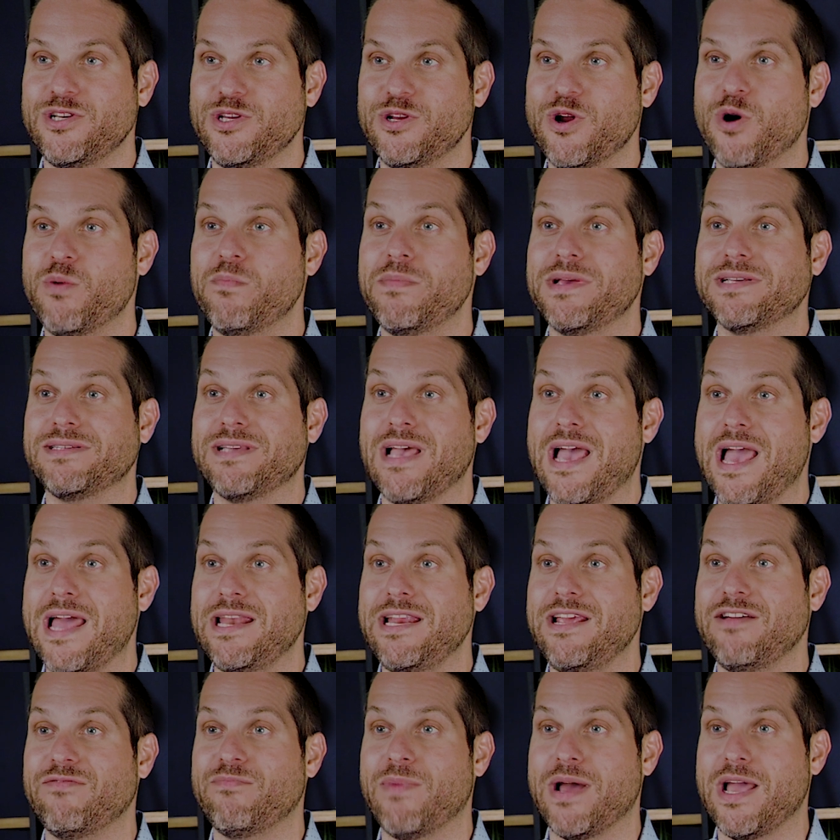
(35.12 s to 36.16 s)
you don't miss any
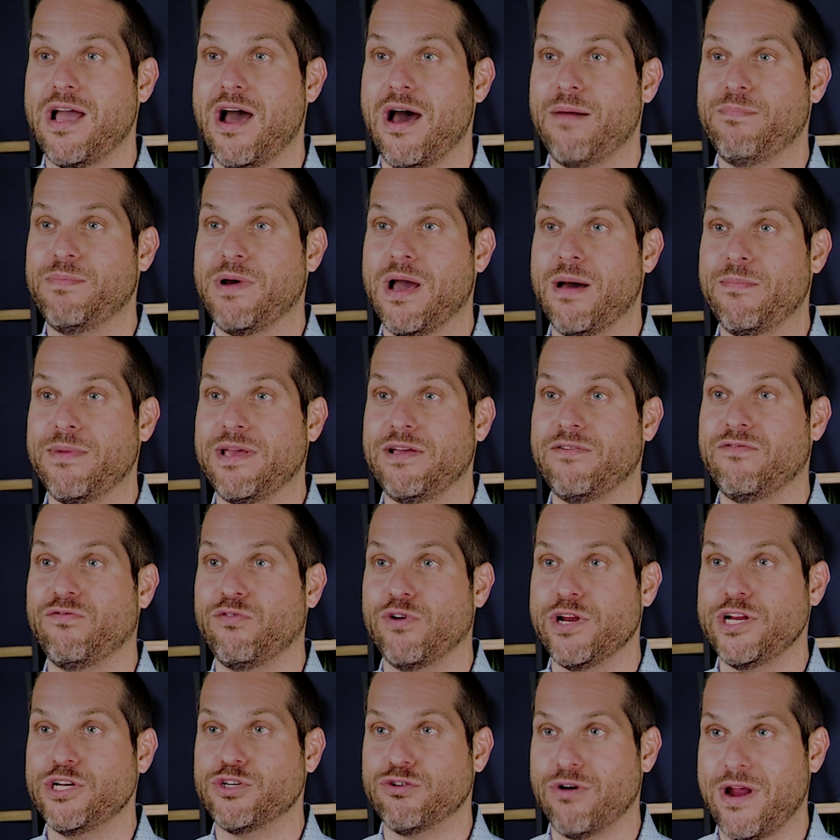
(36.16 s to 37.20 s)
of my upcoming
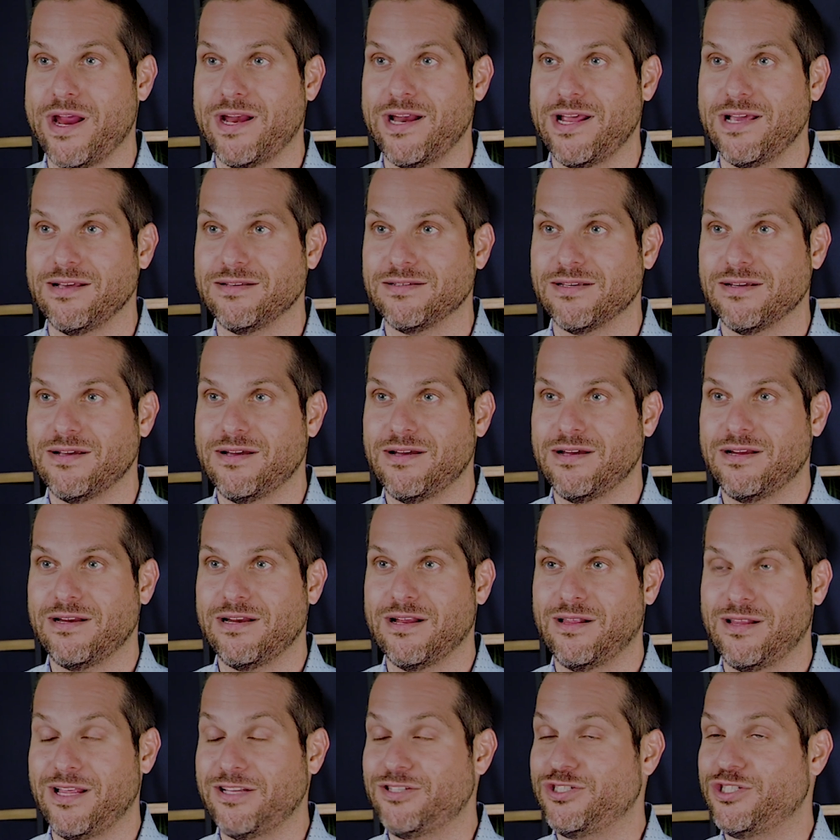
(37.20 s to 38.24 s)
free trainings. Now
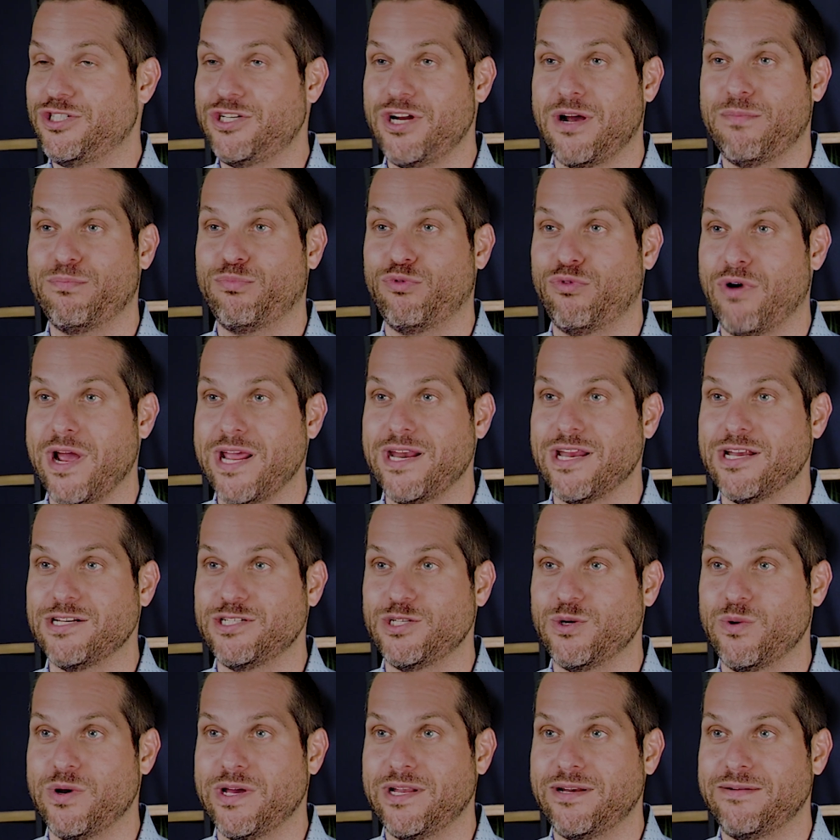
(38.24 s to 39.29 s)
let's jump right
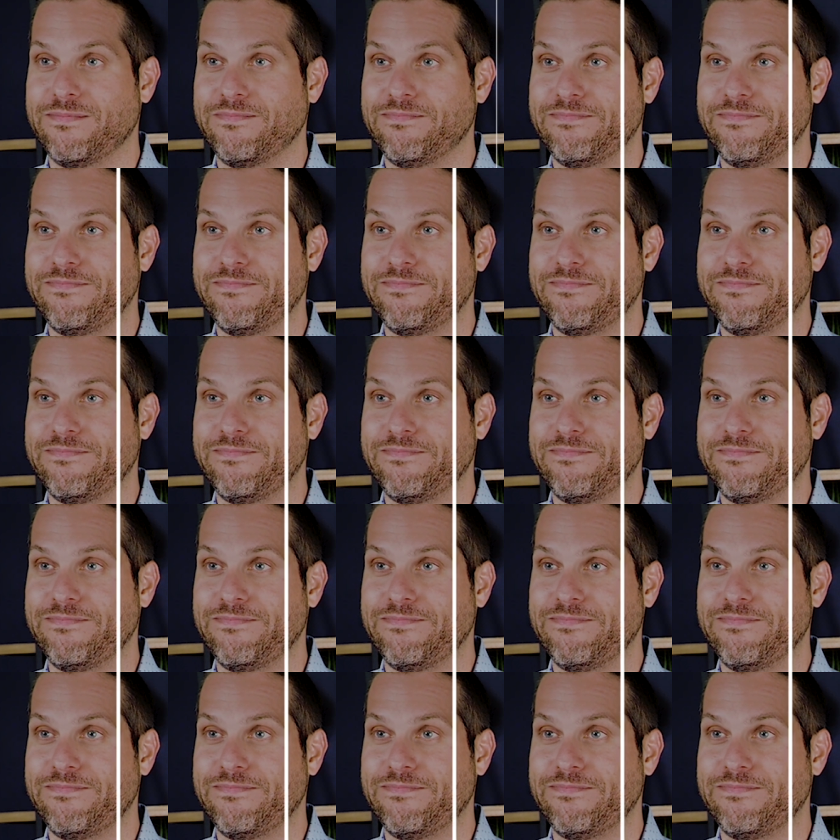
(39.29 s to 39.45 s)
into it.